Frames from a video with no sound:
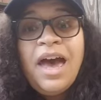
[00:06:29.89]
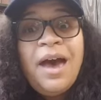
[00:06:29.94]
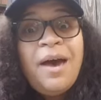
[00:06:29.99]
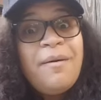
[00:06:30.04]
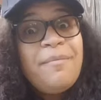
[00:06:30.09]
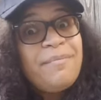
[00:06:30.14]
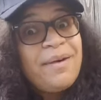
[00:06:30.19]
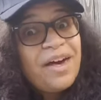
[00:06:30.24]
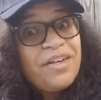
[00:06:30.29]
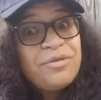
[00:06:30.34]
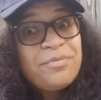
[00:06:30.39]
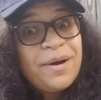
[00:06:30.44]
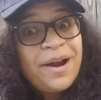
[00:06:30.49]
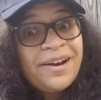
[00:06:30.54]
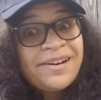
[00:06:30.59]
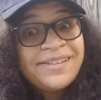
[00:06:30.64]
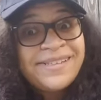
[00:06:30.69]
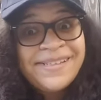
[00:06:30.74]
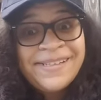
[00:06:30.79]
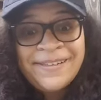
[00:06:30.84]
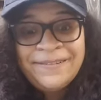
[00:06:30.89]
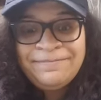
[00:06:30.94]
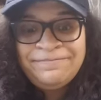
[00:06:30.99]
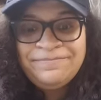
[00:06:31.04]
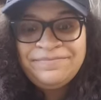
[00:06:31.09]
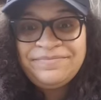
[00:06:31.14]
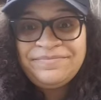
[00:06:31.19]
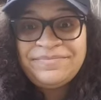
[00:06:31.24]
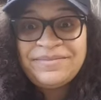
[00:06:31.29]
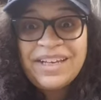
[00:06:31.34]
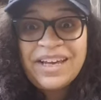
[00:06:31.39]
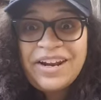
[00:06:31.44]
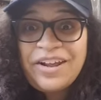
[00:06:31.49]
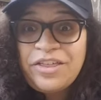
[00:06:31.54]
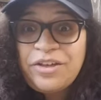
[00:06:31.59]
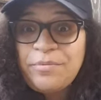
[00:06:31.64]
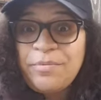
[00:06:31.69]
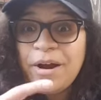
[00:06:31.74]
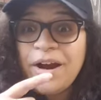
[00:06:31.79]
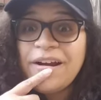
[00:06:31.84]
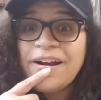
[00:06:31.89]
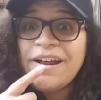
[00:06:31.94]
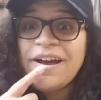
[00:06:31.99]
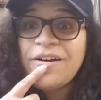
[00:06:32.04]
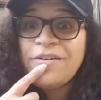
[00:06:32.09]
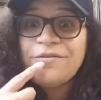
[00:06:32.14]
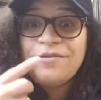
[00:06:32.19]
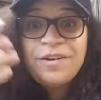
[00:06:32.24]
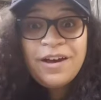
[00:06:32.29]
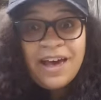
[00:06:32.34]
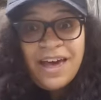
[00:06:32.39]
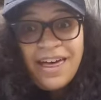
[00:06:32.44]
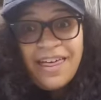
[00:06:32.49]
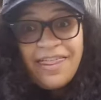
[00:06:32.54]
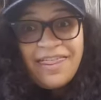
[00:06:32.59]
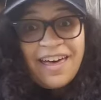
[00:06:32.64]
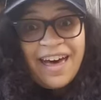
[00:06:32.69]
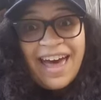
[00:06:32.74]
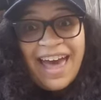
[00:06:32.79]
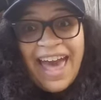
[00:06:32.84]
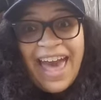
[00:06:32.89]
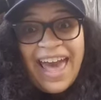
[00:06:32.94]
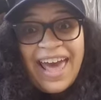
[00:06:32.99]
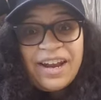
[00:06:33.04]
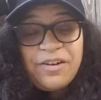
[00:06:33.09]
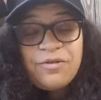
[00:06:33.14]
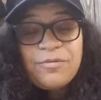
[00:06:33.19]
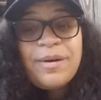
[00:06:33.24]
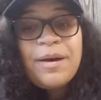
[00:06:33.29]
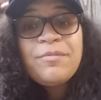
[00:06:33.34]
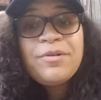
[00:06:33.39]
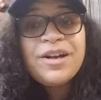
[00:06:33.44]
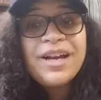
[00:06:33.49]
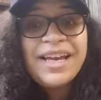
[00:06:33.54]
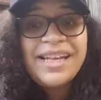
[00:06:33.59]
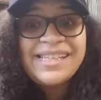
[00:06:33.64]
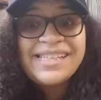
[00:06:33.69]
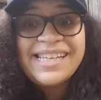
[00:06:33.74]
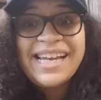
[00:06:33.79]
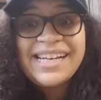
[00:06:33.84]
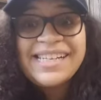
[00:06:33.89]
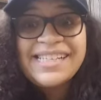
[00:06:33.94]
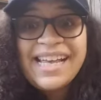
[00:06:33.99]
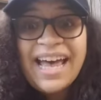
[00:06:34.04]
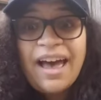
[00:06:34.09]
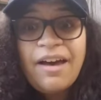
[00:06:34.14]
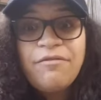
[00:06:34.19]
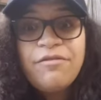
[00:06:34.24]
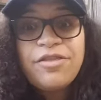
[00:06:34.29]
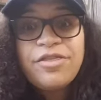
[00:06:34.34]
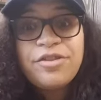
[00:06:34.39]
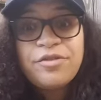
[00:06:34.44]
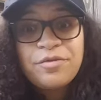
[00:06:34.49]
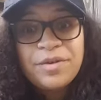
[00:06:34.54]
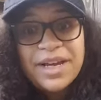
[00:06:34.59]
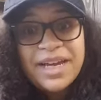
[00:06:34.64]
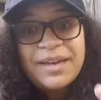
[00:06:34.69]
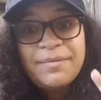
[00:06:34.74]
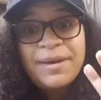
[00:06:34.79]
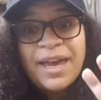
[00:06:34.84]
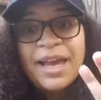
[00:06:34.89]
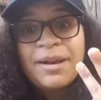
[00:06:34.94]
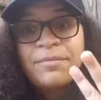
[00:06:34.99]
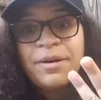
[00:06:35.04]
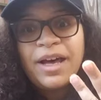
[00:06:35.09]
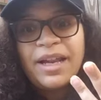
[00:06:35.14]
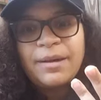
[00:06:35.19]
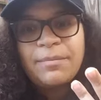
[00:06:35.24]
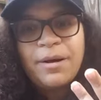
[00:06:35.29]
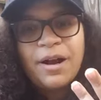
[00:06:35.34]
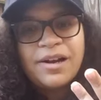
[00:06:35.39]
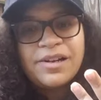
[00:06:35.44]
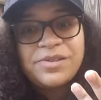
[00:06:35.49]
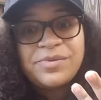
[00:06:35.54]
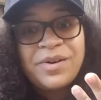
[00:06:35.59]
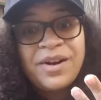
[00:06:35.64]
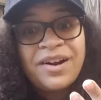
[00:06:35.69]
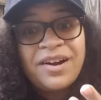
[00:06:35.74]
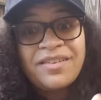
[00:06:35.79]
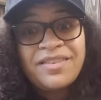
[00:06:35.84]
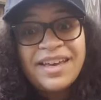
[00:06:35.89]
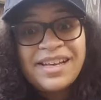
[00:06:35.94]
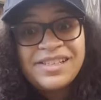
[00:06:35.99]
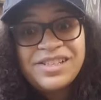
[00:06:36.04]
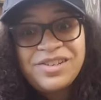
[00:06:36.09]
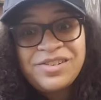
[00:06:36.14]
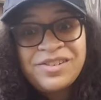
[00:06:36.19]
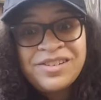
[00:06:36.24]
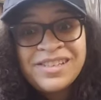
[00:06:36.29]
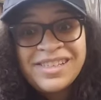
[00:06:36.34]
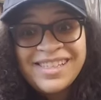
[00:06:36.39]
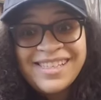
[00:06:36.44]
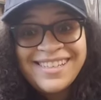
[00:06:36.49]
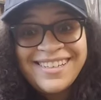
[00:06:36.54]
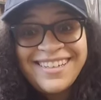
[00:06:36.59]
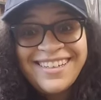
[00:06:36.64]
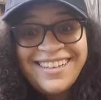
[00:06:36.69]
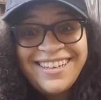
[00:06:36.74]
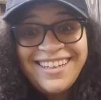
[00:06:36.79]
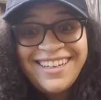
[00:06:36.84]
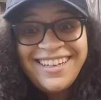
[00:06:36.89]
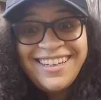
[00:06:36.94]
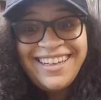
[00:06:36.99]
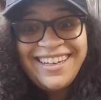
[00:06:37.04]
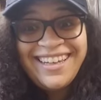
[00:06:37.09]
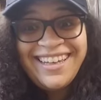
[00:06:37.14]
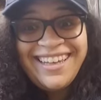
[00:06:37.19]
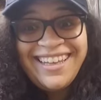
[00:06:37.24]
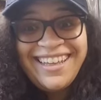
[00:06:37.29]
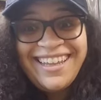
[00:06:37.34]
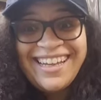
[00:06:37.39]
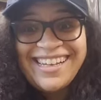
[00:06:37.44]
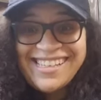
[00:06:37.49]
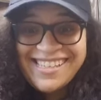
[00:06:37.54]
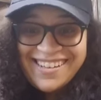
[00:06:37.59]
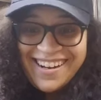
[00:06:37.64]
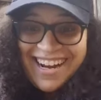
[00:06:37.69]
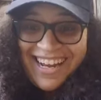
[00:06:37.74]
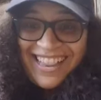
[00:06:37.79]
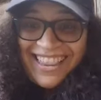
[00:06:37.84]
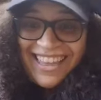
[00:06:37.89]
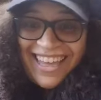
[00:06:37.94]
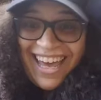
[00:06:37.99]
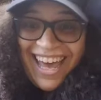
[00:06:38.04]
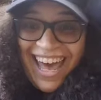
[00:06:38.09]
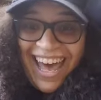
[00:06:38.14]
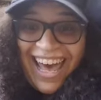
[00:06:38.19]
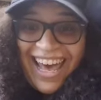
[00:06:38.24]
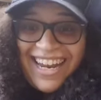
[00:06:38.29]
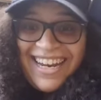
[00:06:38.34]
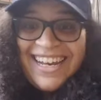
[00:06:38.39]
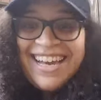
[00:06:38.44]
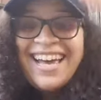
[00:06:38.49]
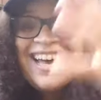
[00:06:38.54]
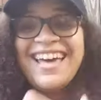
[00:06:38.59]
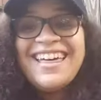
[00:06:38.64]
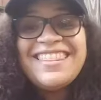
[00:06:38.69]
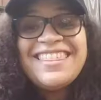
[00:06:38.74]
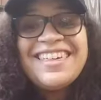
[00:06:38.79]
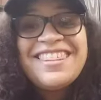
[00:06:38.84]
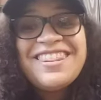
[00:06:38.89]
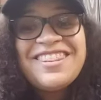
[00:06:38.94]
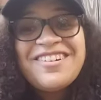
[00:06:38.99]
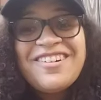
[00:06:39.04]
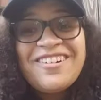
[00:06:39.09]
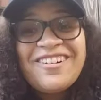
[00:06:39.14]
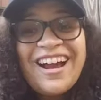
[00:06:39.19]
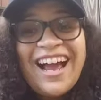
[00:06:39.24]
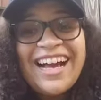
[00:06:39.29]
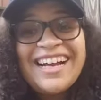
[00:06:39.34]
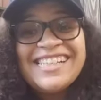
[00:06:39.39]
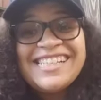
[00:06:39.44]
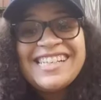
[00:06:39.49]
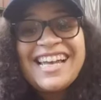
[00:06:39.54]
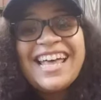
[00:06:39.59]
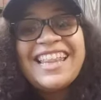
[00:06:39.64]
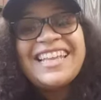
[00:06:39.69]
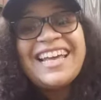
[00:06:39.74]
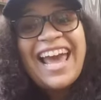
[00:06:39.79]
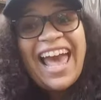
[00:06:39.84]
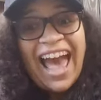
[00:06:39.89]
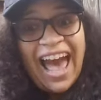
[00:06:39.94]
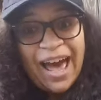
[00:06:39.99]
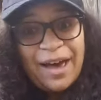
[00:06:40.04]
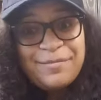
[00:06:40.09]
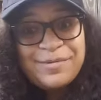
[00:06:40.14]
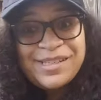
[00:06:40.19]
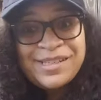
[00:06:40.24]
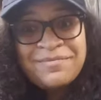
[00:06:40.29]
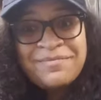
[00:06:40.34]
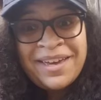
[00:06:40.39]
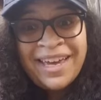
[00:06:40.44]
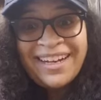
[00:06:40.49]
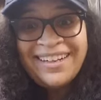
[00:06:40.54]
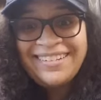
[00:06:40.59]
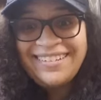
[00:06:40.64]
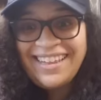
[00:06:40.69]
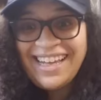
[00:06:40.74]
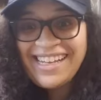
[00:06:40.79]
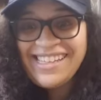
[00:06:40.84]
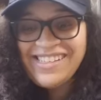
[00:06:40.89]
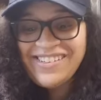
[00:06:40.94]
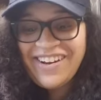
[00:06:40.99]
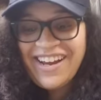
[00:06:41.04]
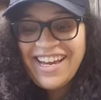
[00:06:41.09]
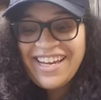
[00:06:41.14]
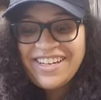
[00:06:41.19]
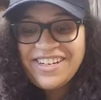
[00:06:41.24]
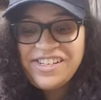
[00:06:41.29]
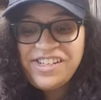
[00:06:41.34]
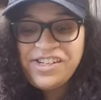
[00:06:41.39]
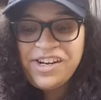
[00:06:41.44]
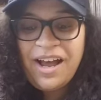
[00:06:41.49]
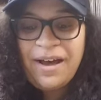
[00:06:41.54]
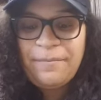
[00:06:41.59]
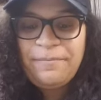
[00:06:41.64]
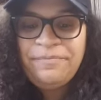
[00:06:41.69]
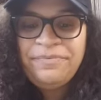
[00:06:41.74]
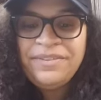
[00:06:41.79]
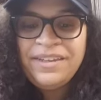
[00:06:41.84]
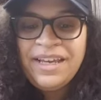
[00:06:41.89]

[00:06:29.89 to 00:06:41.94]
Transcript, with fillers: Mouth parts, another part of the head. Remember, insects have three main body parts. What are they, students? That's right, the head, the thorax, and the abdomen. That's right, good job.